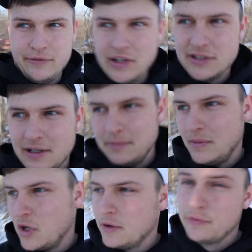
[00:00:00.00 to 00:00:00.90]
I found
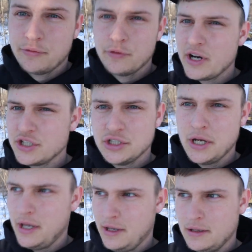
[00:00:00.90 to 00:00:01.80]
some
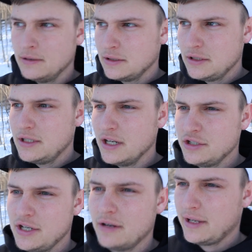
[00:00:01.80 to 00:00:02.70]
fresh gun
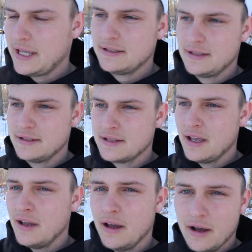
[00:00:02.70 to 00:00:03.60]
shell casings
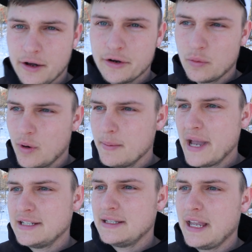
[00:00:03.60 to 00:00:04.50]
under one of
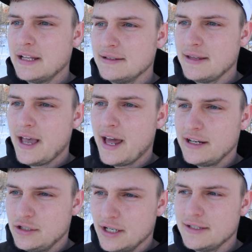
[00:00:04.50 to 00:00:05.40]
my stands that
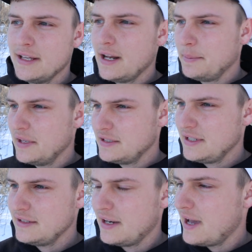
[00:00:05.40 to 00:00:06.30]
I just set up this
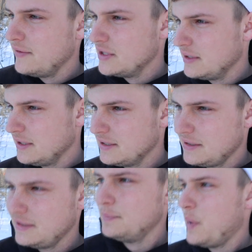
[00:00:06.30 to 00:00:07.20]
season, obviously, because
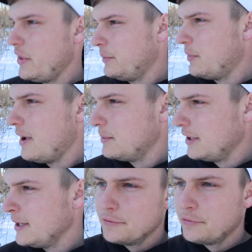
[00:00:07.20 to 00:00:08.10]
I just bought the
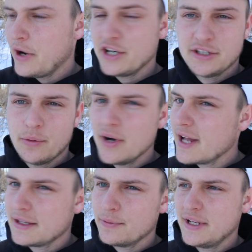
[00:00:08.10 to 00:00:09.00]
property. Fresh, they were
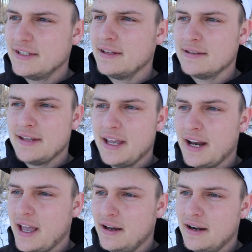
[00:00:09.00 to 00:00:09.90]
not there when I set the stand.
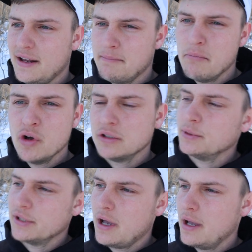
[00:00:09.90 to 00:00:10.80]
I hunted it
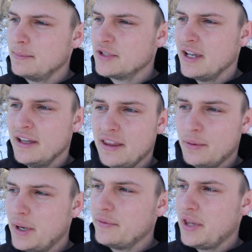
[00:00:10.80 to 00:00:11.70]
multiple times. They
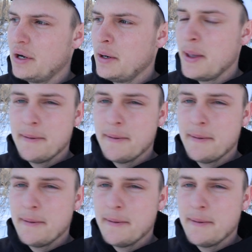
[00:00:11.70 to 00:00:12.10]
were never there.